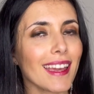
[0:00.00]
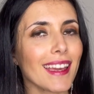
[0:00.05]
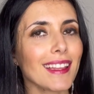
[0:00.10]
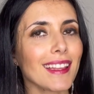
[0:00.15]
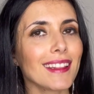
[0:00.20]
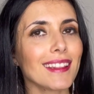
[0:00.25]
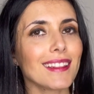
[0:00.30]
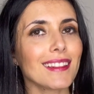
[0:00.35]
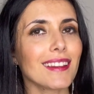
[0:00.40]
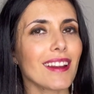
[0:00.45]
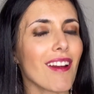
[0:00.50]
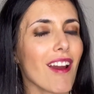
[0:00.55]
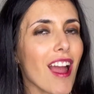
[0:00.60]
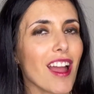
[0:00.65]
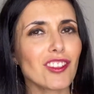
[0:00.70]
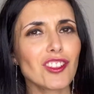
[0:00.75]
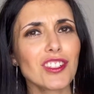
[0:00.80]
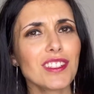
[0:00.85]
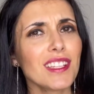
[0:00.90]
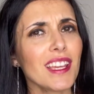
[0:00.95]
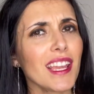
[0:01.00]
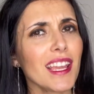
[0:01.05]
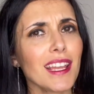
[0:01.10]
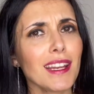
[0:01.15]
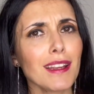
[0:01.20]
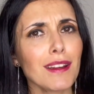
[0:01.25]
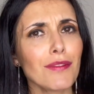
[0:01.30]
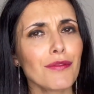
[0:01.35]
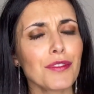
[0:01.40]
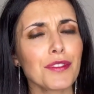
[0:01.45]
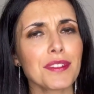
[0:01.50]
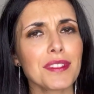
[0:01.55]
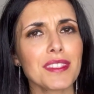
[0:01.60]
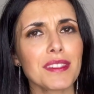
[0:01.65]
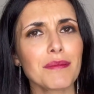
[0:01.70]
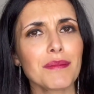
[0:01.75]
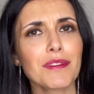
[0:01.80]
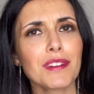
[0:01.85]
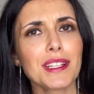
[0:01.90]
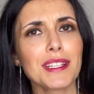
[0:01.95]
and they're agitated for
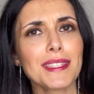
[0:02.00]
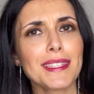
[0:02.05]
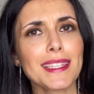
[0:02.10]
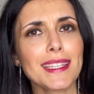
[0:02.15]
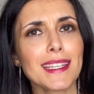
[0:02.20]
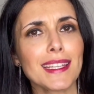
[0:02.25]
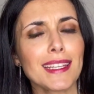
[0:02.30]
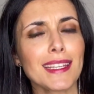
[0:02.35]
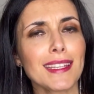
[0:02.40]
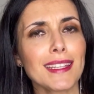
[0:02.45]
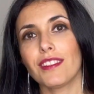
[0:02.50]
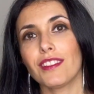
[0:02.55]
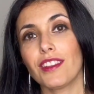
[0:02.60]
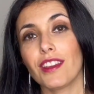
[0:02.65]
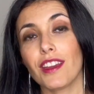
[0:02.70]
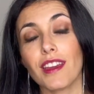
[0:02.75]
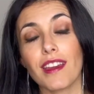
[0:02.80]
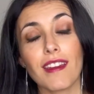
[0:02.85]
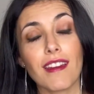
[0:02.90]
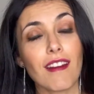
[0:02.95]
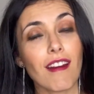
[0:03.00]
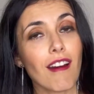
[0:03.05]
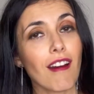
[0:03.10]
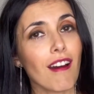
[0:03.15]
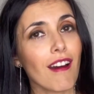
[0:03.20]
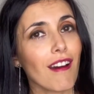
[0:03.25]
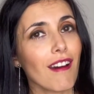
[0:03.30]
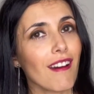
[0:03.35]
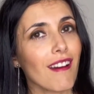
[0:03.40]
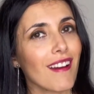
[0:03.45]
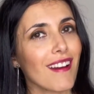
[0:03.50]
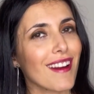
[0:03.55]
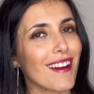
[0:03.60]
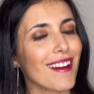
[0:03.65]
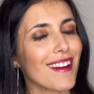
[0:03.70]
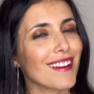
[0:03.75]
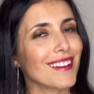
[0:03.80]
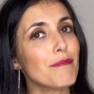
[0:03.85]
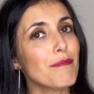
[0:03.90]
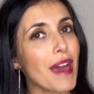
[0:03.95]
some reason, they
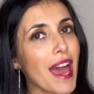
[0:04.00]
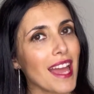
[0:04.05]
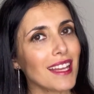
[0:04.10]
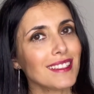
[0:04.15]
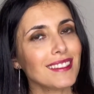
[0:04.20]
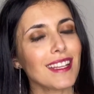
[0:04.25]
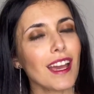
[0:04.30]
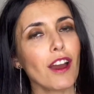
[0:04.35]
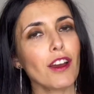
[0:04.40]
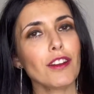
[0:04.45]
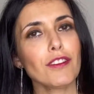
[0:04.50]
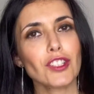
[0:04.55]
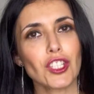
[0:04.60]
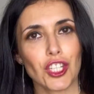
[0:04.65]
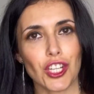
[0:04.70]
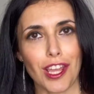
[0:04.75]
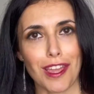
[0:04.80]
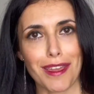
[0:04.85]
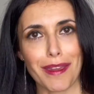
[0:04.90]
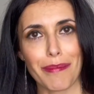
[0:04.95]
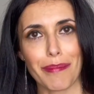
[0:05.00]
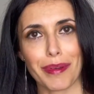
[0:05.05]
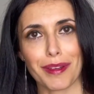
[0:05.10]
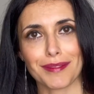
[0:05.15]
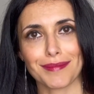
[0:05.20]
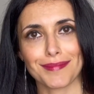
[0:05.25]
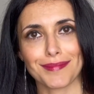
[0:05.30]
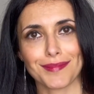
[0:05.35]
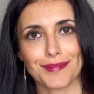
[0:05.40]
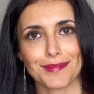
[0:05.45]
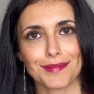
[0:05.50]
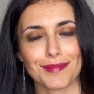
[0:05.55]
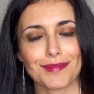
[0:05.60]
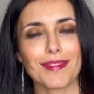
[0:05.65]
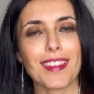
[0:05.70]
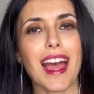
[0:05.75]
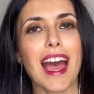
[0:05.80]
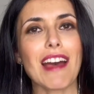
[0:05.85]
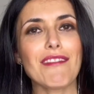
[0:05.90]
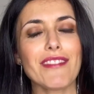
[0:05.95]
are bent out of shape.
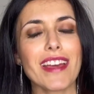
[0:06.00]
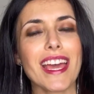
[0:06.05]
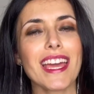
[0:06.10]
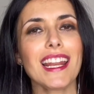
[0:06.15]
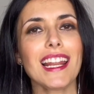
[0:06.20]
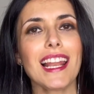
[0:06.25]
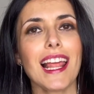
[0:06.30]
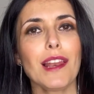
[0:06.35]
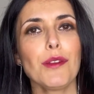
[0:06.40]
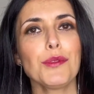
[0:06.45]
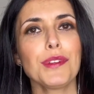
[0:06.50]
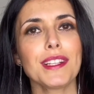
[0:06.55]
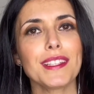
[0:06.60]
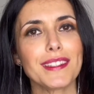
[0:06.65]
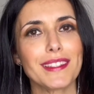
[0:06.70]
Avere la luna